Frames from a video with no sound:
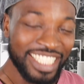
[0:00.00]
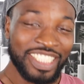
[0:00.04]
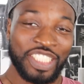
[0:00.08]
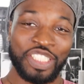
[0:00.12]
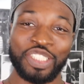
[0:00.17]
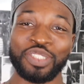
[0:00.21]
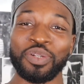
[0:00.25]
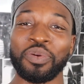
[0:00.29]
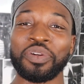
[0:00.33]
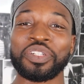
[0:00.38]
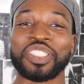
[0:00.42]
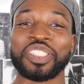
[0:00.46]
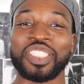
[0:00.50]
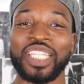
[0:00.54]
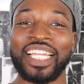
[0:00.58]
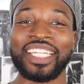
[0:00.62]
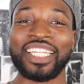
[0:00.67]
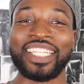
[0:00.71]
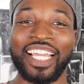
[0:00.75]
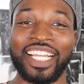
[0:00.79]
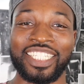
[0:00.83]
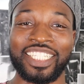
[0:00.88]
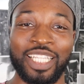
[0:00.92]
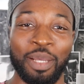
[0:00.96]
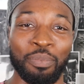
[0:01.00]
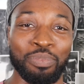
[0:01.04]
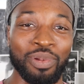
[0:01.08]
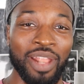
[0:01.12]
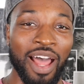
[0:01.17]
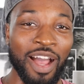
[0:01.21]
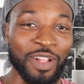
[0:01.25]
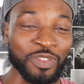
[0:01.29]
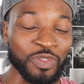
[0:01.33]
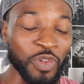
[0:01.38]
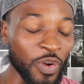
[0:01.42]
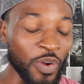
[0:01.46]
She's only saying that because I
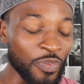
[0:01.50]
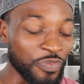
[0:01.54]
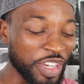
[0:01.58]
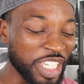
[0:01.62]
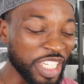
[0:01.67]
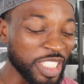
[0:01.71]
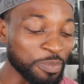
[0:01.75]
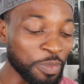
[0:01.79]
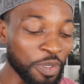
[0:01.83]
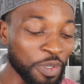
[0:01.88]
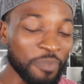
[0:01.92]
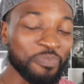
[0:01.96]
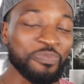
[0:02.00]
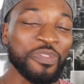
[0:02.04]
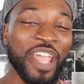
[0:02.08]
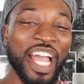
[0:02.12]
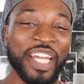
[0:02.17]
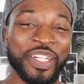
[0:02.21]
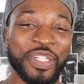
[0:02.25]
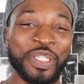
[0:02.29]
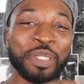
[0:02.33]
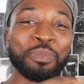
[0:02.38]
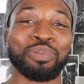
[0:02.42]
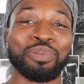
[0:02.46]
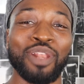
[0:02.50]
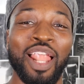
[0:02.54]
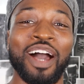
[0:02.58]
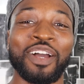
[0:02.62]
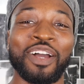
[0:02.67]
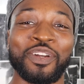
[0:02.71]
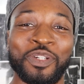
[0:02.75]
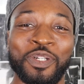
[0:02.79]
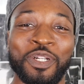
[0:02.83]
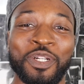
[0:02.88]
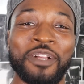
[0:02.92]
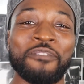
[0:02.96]
blocked her on Facebook. I did
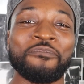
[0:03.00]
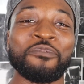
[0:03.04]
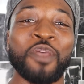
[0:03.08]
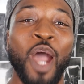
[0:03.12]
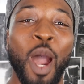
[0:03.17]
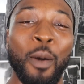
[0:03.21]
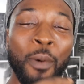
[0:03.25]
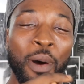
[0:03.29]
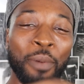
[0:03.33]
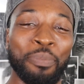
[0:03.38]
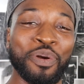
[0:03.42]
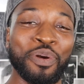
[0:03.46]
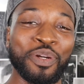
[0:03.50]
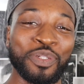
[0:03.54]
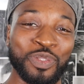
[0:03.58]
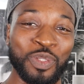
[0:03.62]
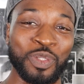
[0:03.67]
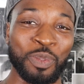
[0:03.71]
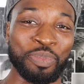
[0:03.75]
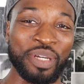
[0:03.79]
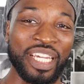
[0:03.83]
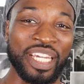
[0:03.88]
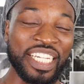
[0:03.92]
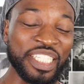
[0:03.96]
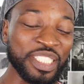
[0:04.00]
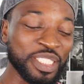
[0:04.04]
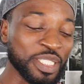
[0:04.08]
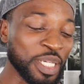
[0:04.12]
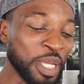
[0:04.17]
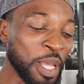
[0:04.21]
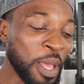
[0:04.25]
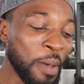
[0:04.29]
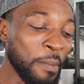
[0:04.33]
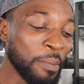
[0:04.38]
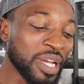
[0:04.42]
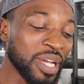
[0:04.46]
block her on my personal page
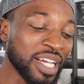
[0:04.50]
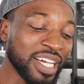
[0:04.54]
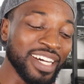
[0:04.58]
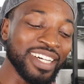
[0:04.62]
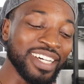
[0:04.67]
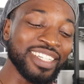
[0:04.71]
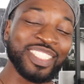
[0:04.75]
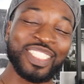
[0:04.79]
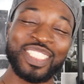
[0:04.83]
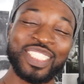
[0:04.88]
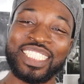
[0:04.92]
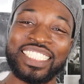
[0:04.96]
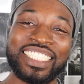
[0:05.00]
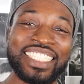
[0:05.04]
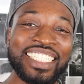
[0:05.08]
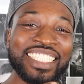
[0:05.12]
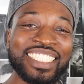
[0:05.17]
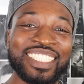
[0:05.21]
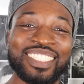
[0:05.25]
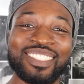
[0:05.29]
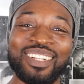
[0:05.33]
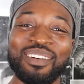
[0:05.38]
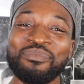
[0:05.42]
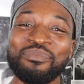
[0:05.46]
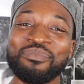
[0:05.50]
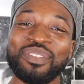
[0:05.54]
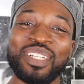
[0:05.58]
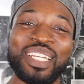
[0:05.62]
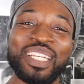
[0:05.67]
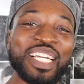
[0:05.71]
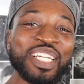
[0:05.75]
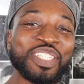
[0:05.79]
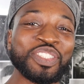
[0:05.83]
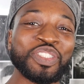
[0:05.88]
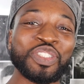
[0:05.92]
because she did something.